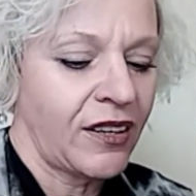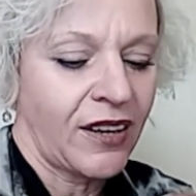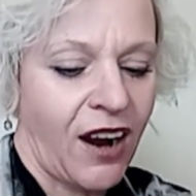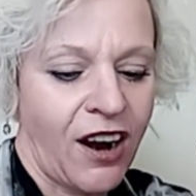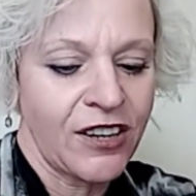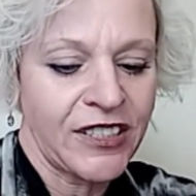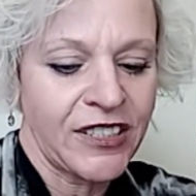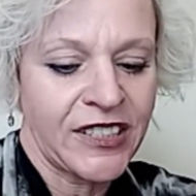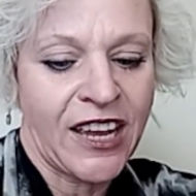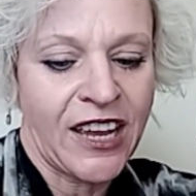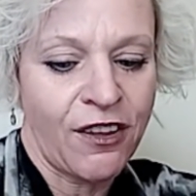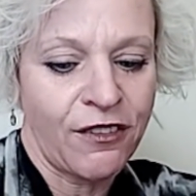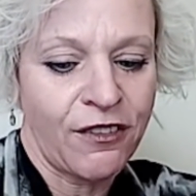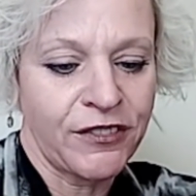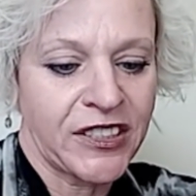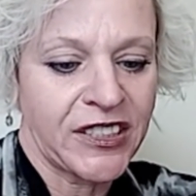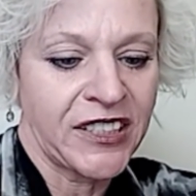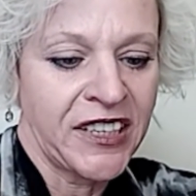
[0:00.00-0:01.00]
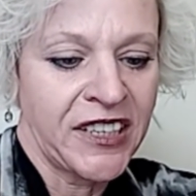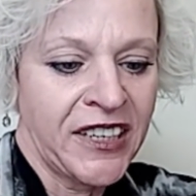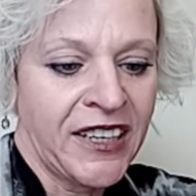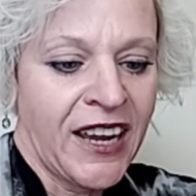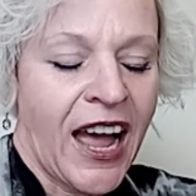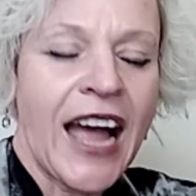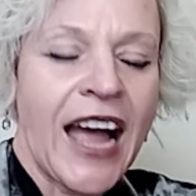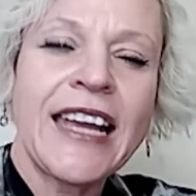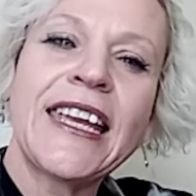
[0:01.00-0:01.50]
ourselves,
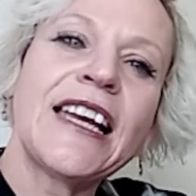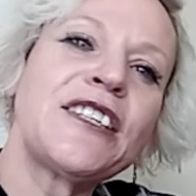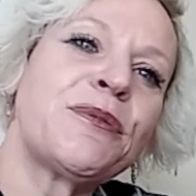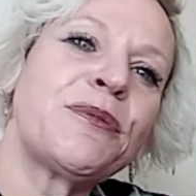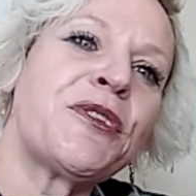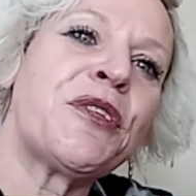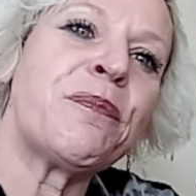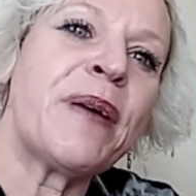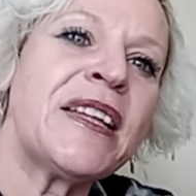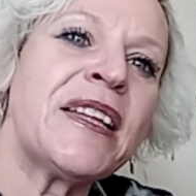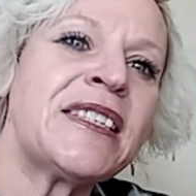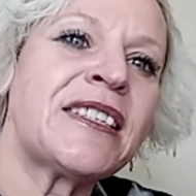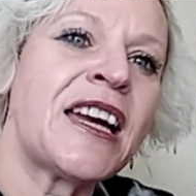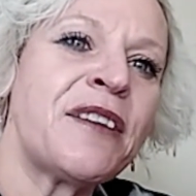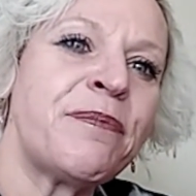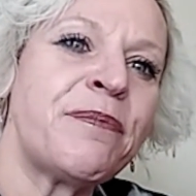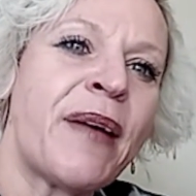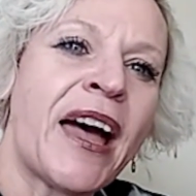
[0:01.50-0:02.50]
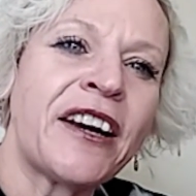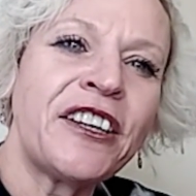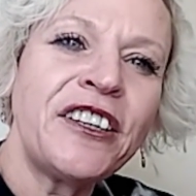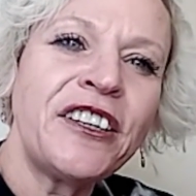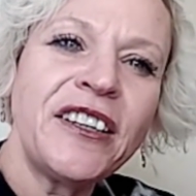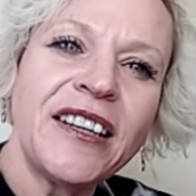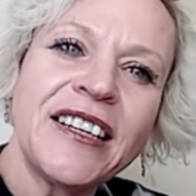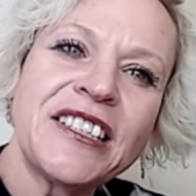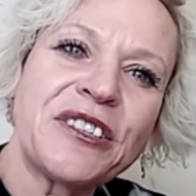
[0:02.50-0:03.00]
I guess, with the bedside
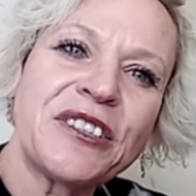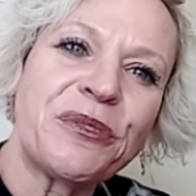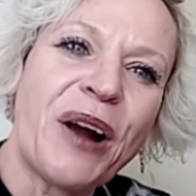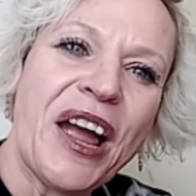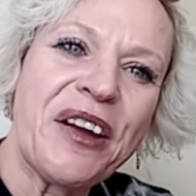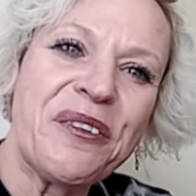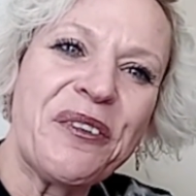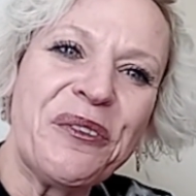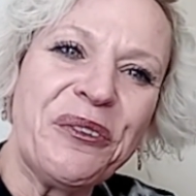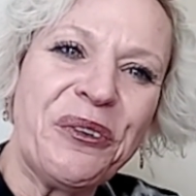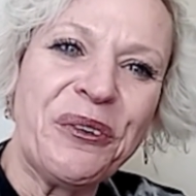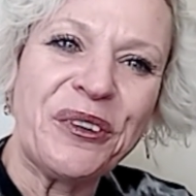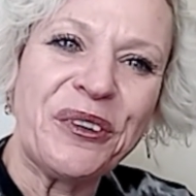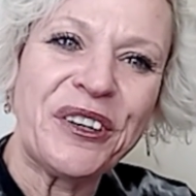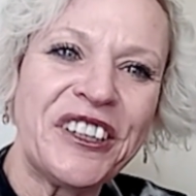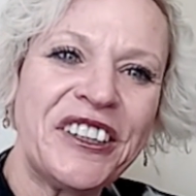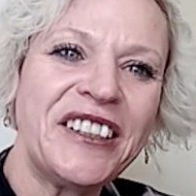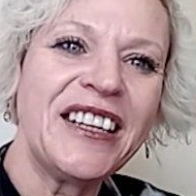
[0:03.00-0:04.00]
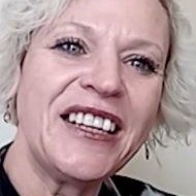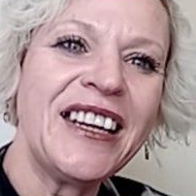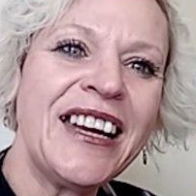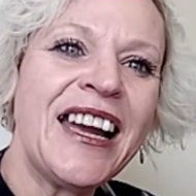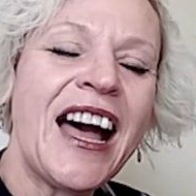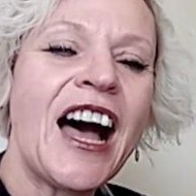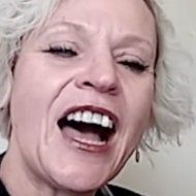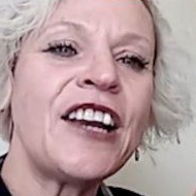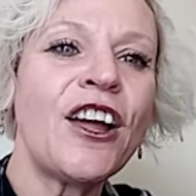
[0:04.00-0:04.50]
manner is the right word,
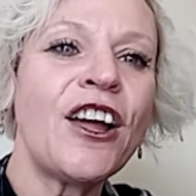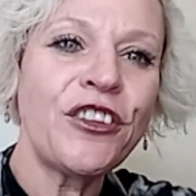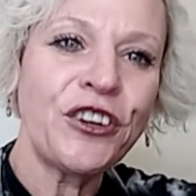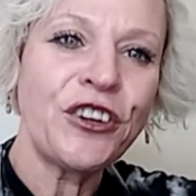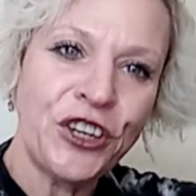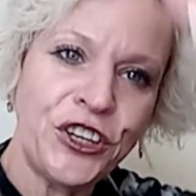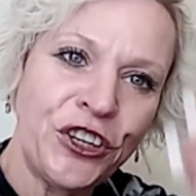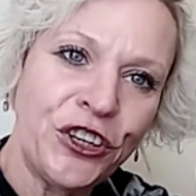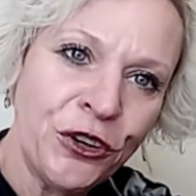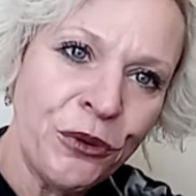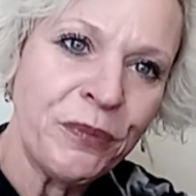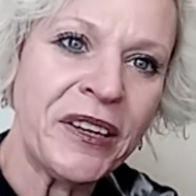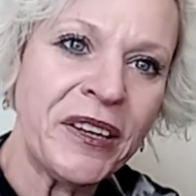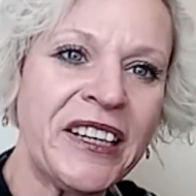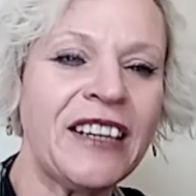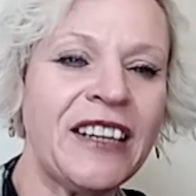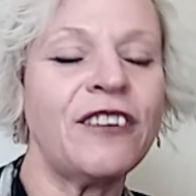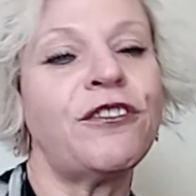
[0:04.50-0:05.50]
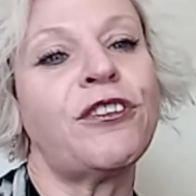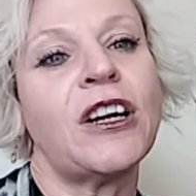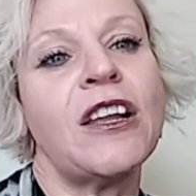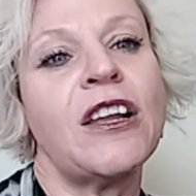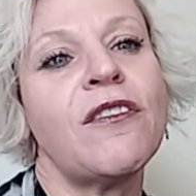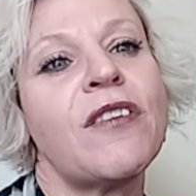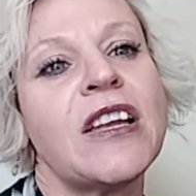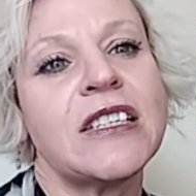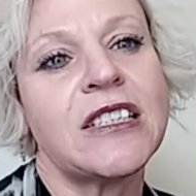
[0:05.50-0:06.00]
another human in front
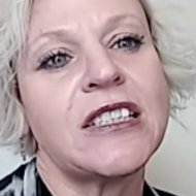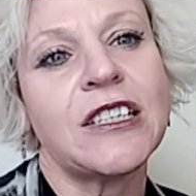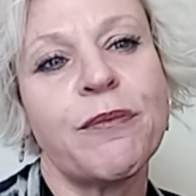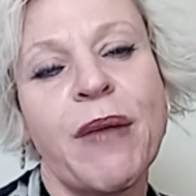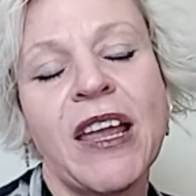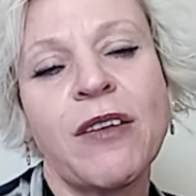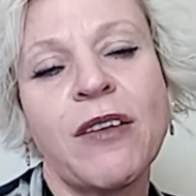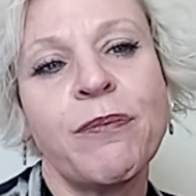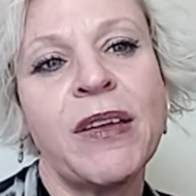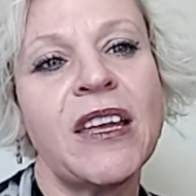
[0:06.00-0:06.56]
of us to make